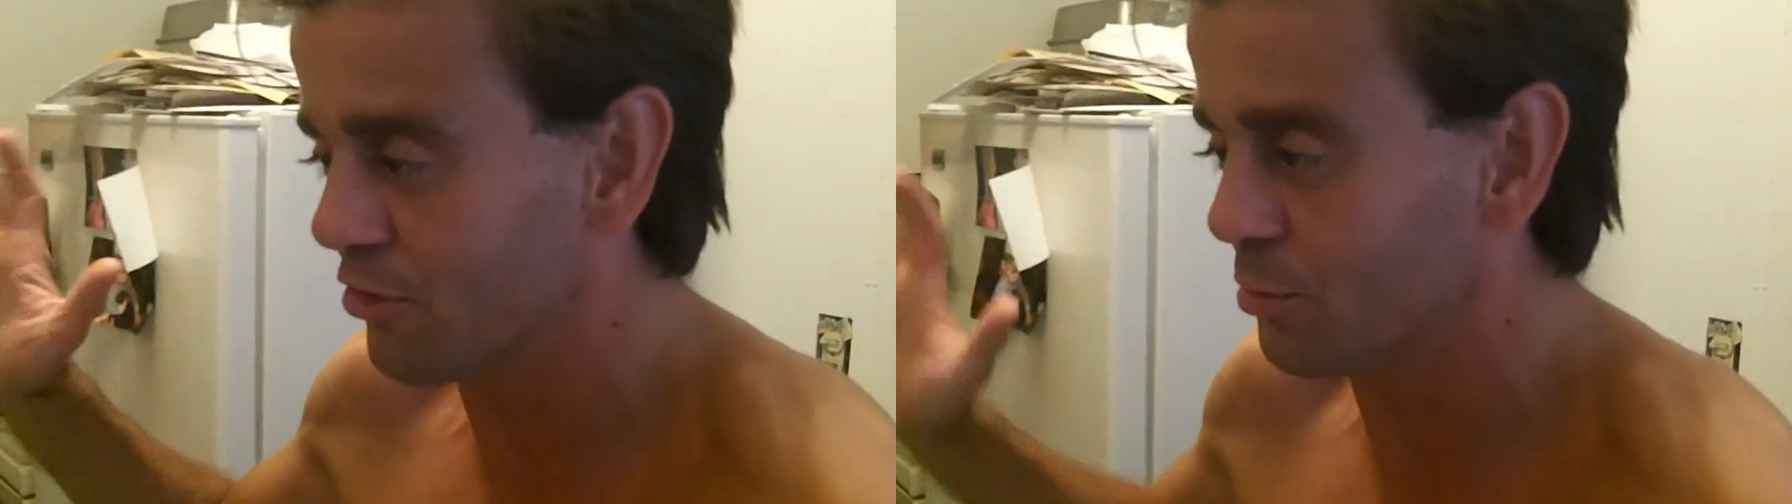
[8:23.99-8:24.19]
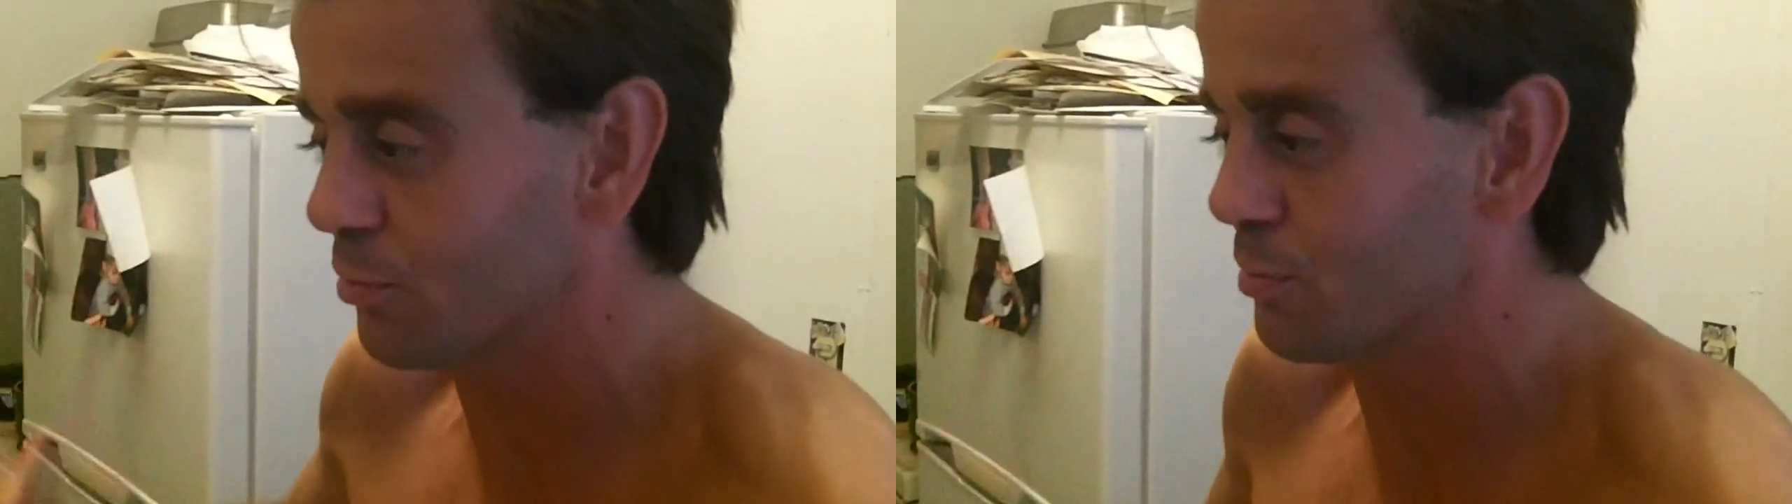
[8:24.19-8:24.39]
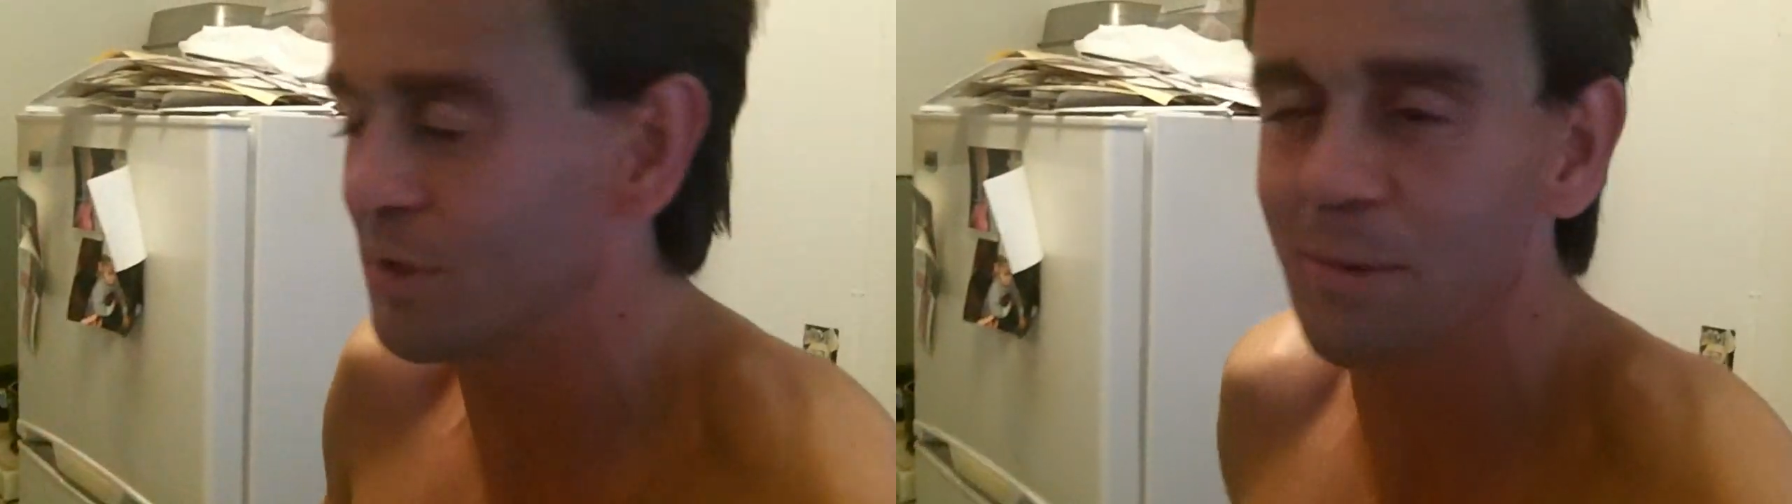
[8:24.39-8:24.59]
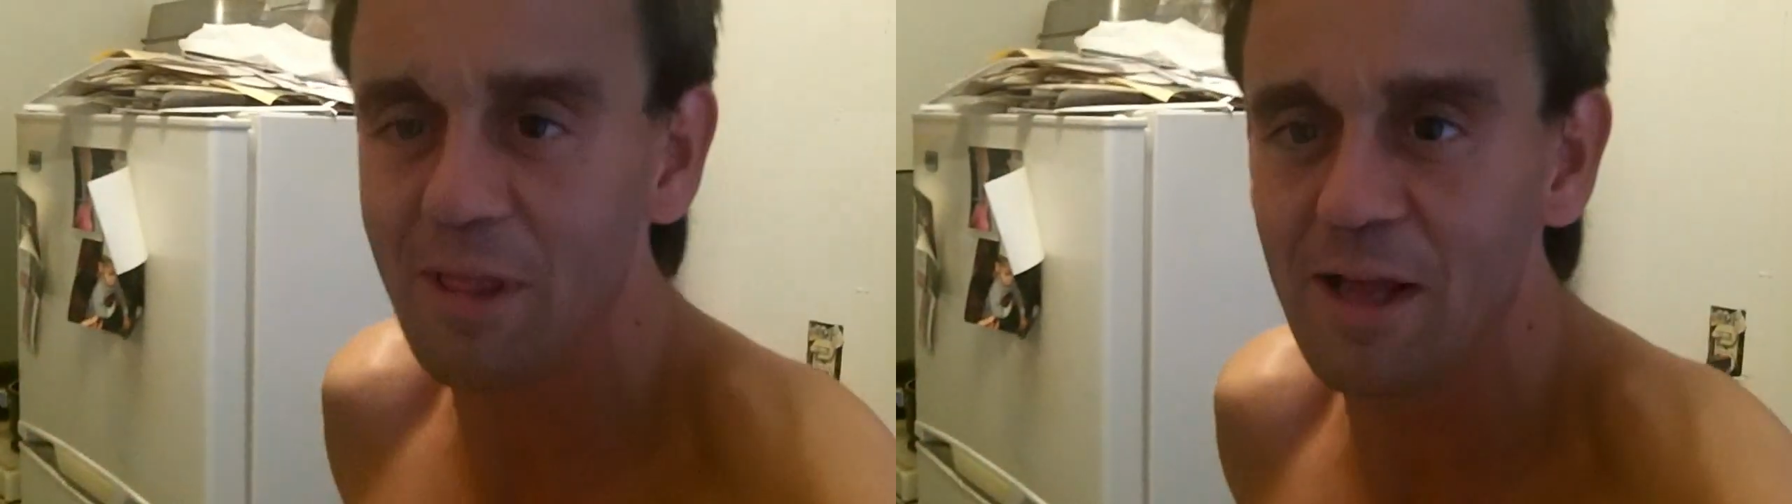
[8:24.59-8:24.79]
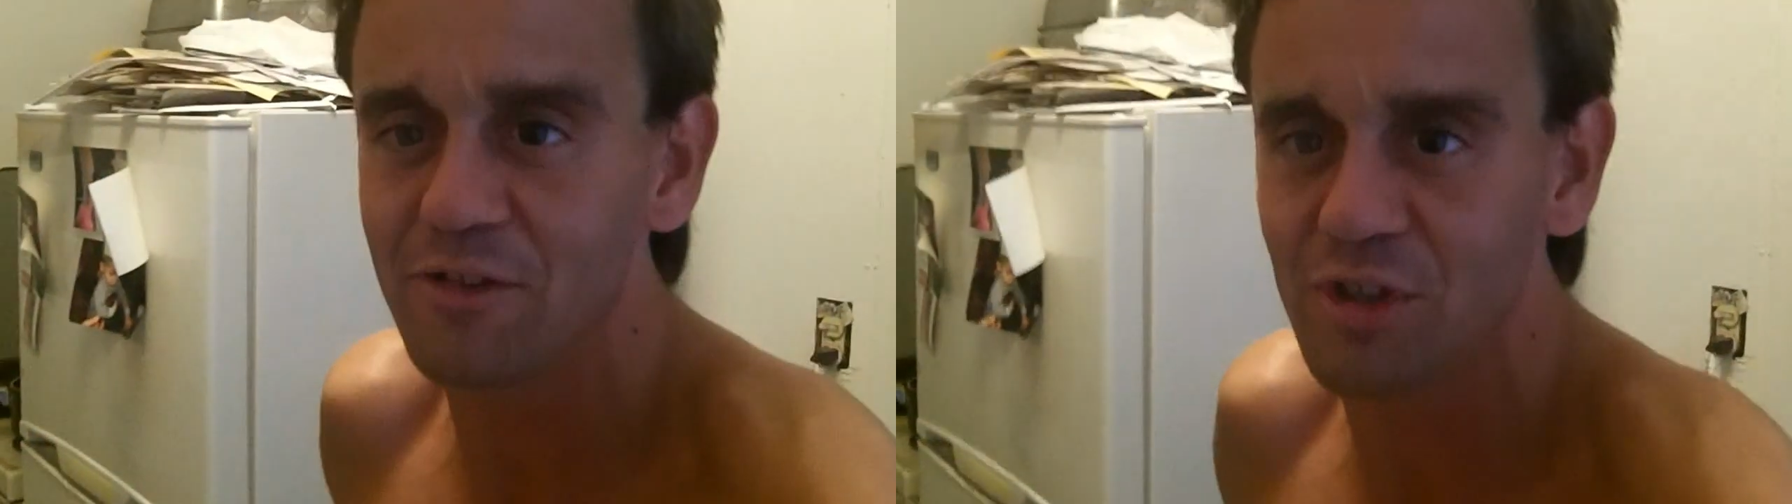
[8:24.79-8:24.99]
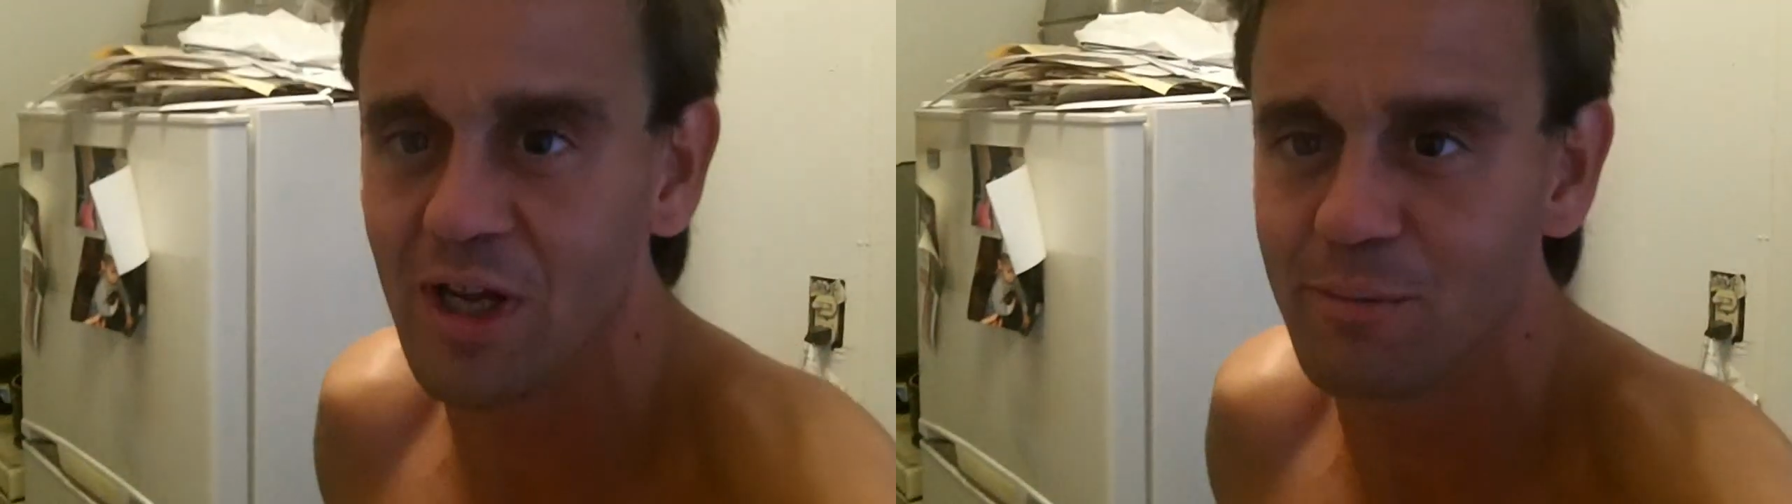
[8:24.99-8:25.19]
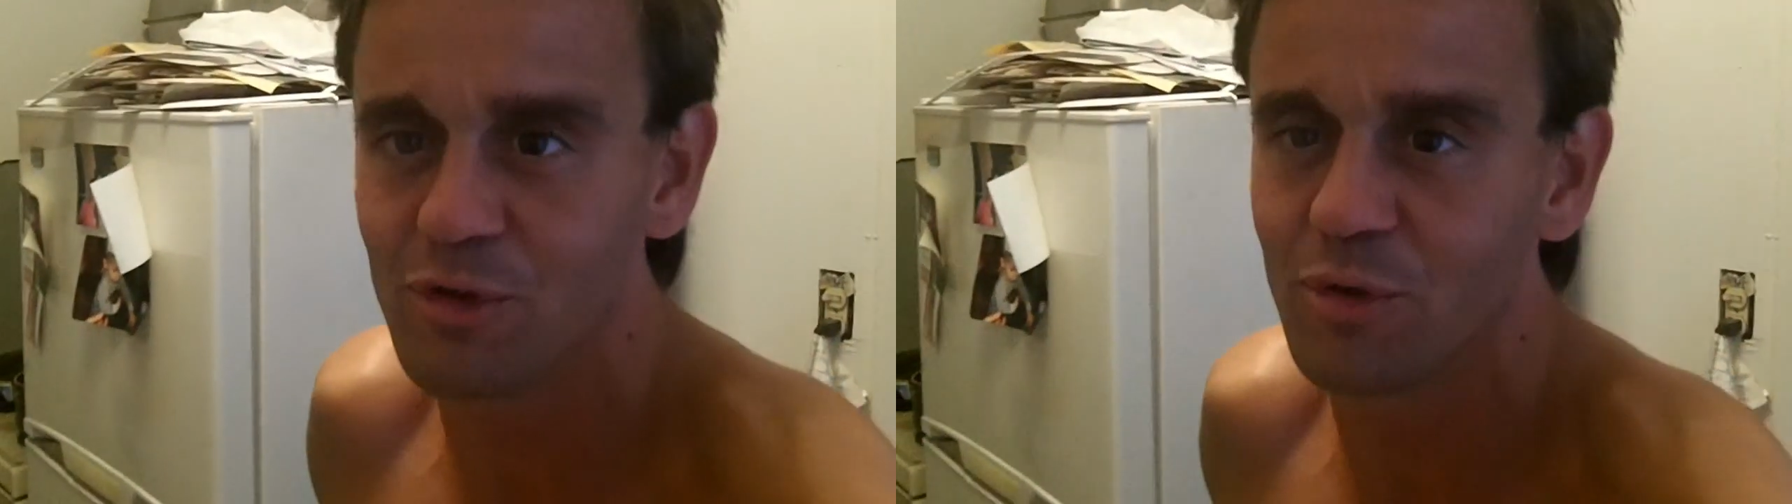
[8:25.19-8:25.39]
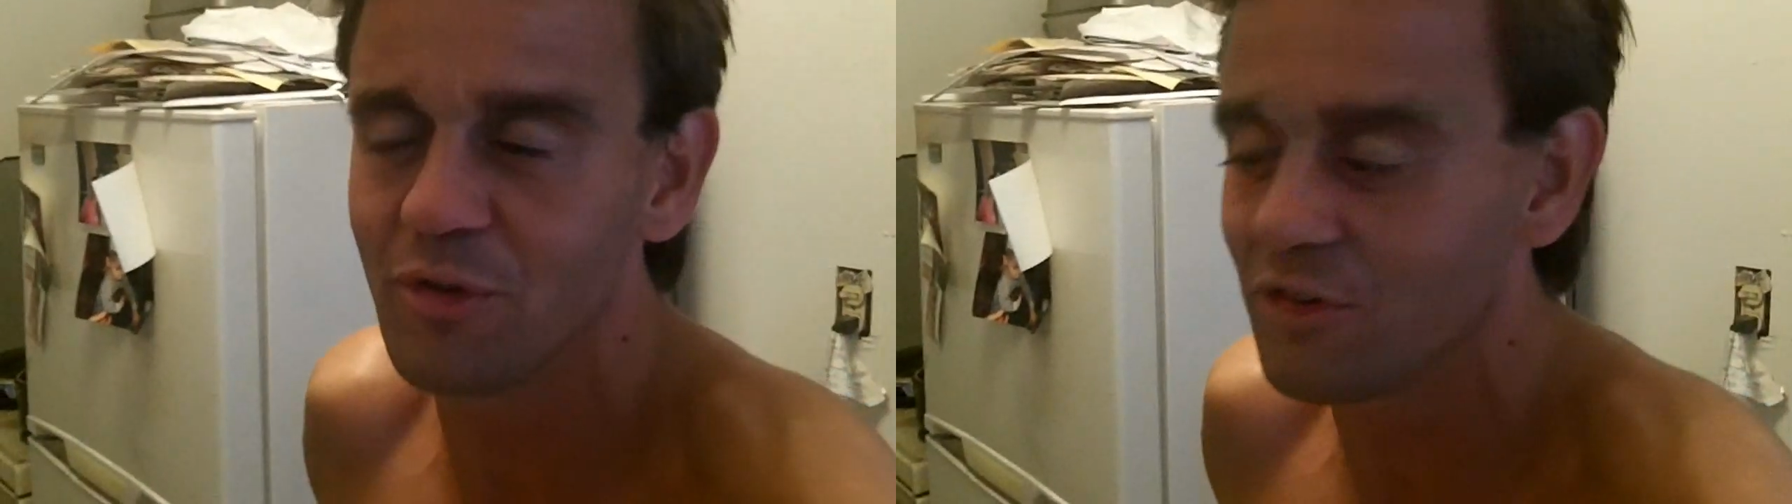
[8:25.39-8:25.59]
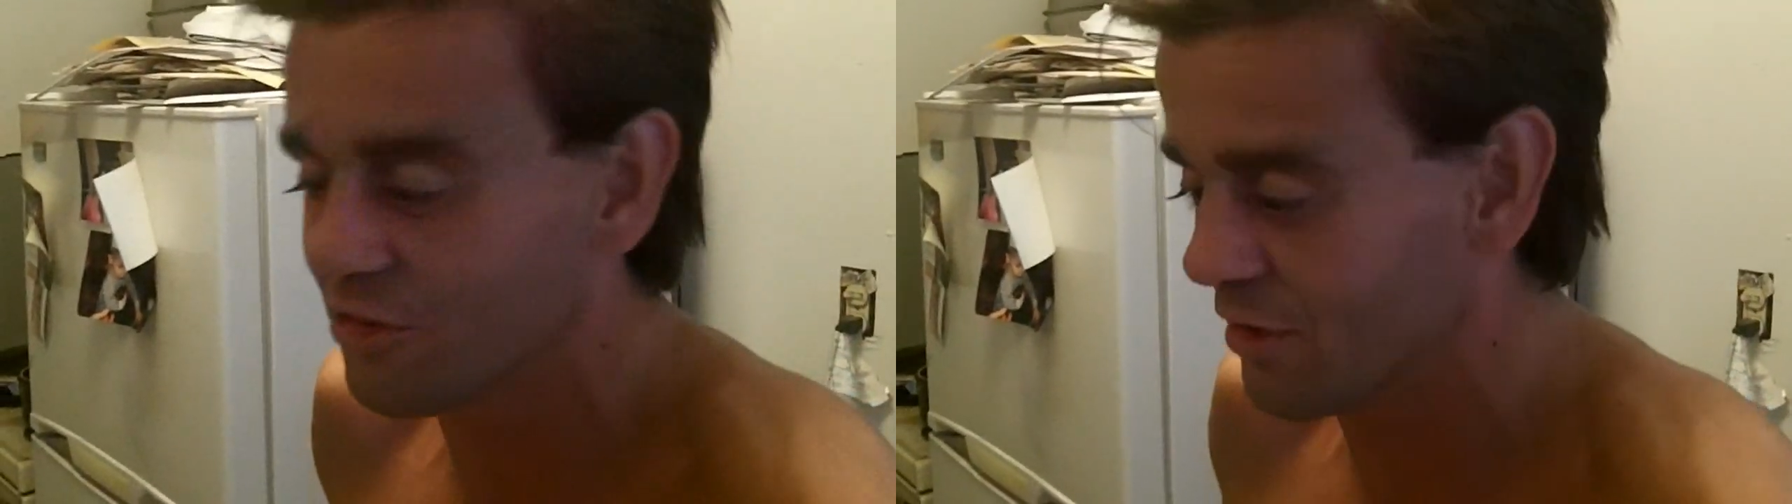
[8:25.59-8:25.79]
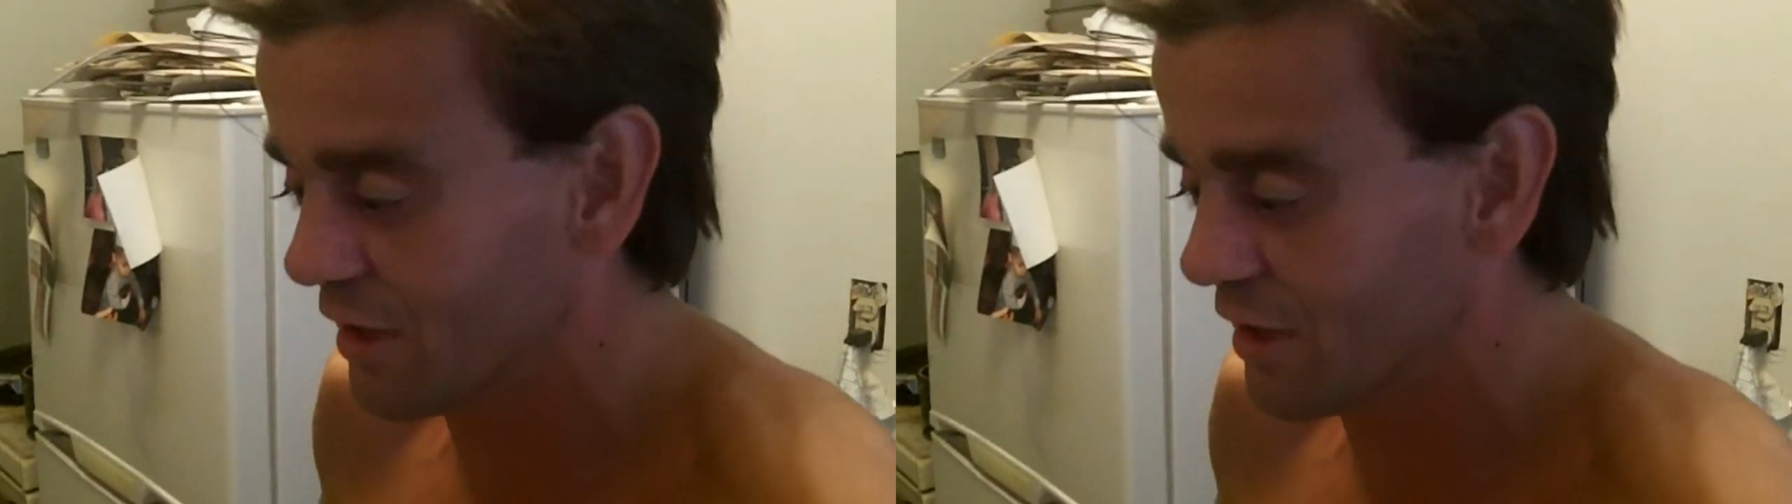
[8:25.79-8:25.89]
This will be my last time doing this.